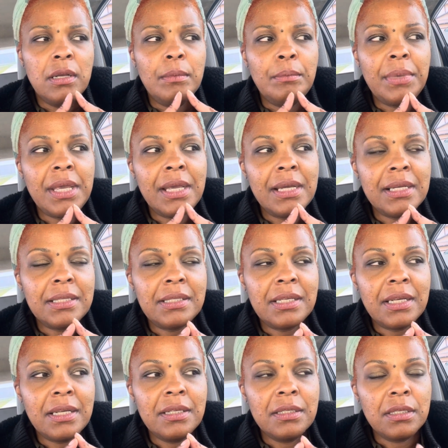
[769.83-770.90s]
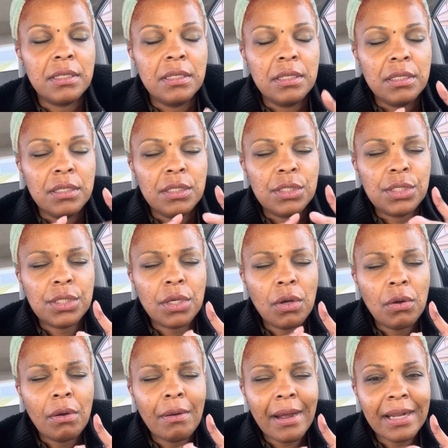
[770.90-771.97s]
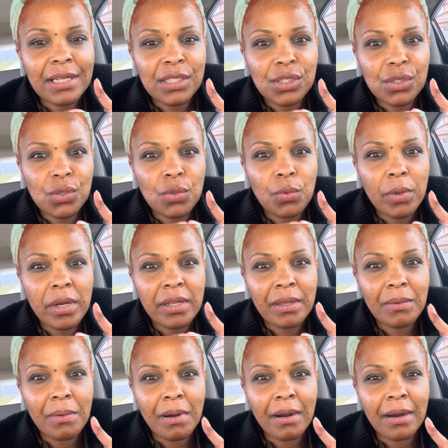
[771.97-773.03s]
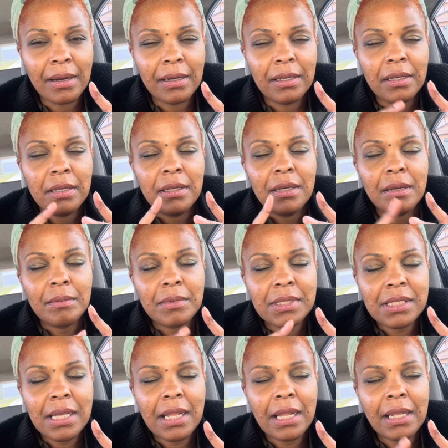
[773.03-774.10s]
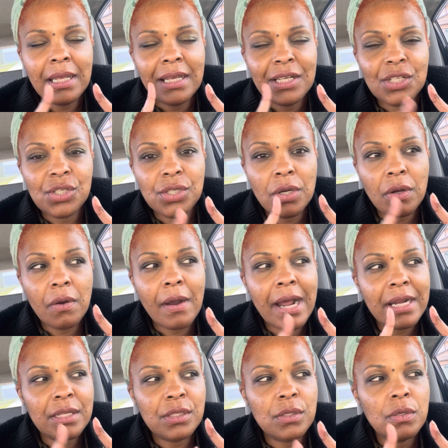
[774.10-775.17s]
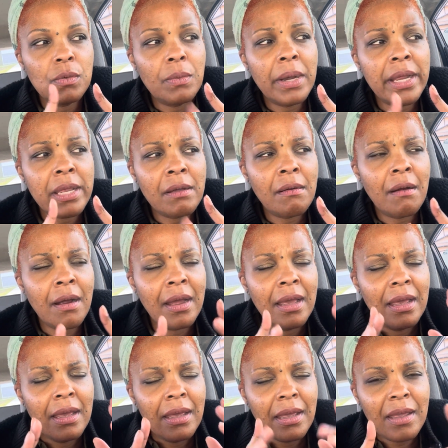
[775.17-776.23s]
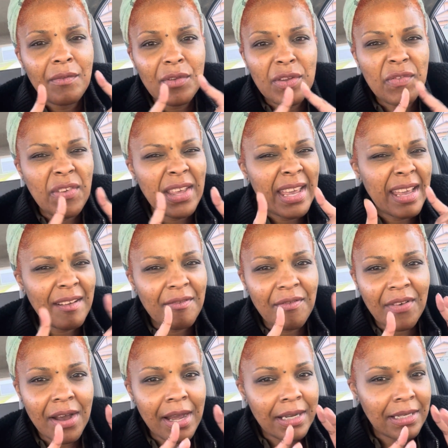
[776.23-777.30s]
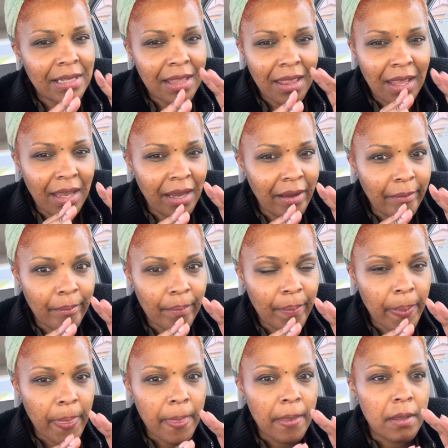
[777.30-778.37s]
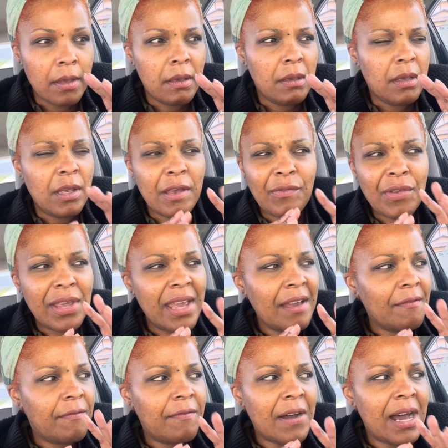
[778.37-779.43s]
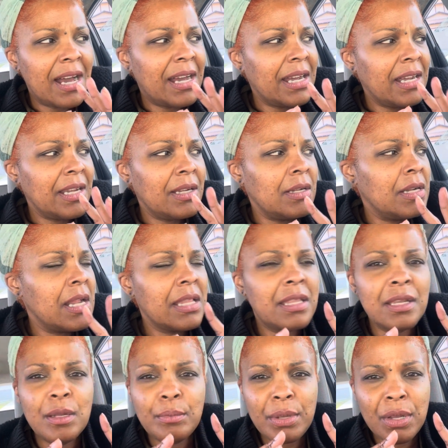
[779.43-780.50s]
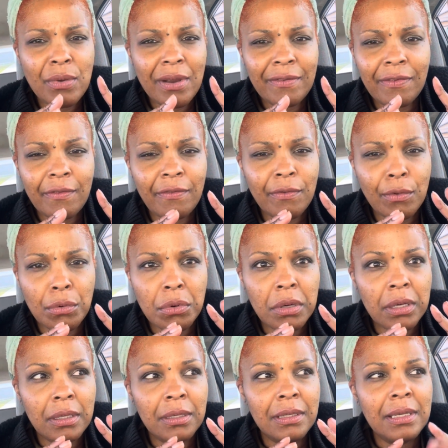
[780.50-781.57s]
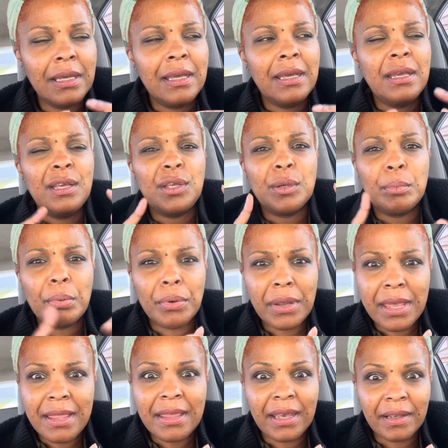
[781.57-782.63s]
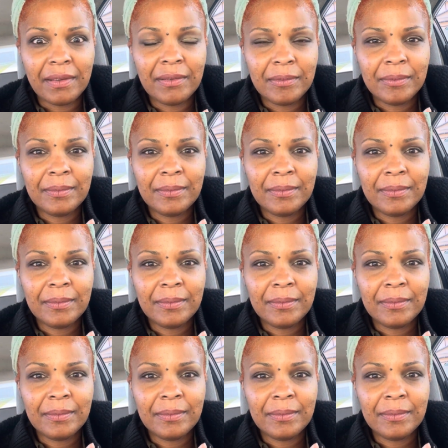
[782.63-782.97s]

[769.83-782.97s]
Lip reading: Be content. Show gratitude where you are. I'm going to say that again. Show gratitude where you are. Even if you can't find a thing. If you can't find nothing to be grateful for. You're breathing.